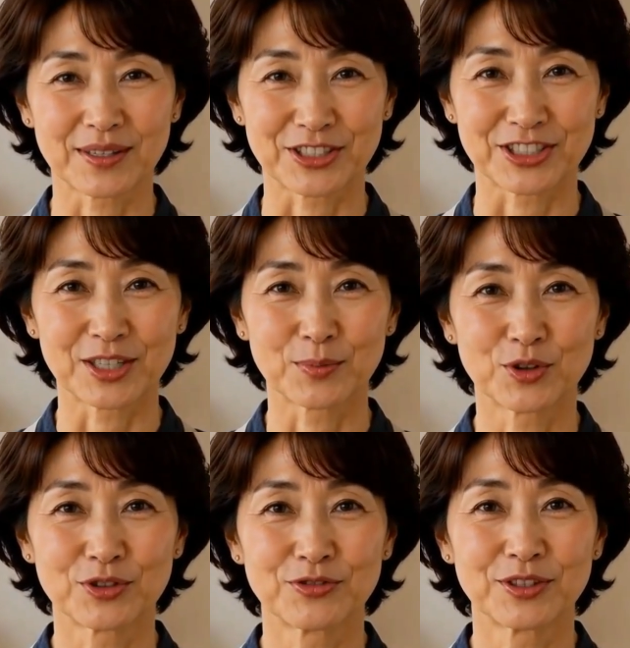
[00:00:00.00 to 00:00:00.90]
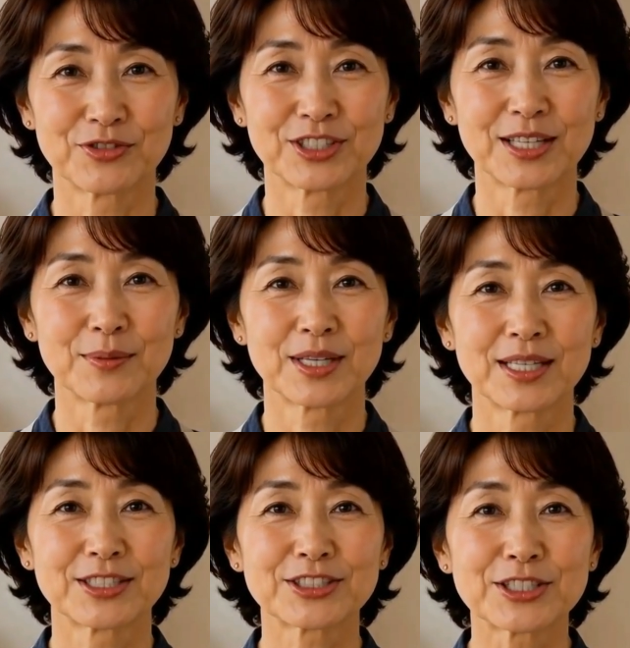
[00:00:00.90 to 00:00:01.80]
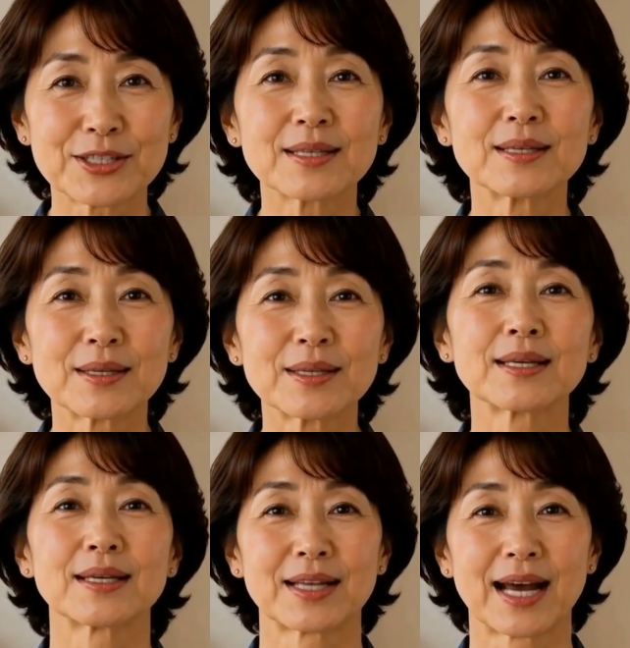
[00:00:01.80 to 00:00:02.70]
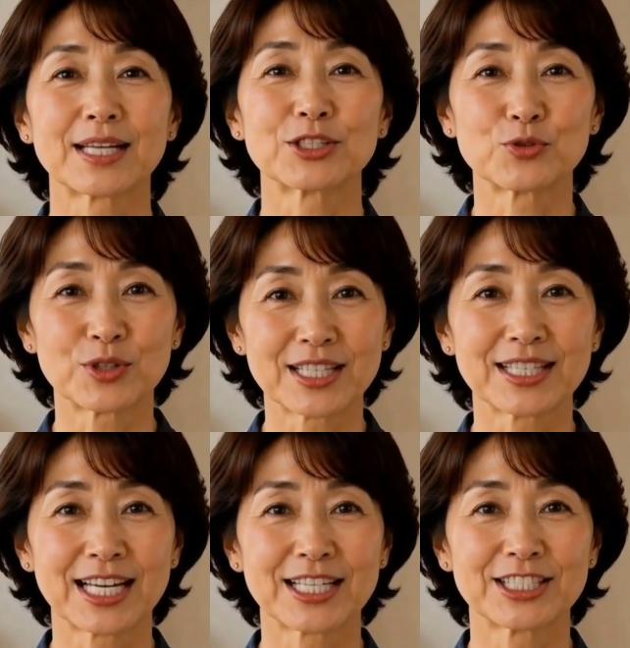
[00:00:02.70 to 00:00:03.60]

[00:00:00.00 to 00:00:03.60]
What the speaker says: simmered 15 minutes. That is red date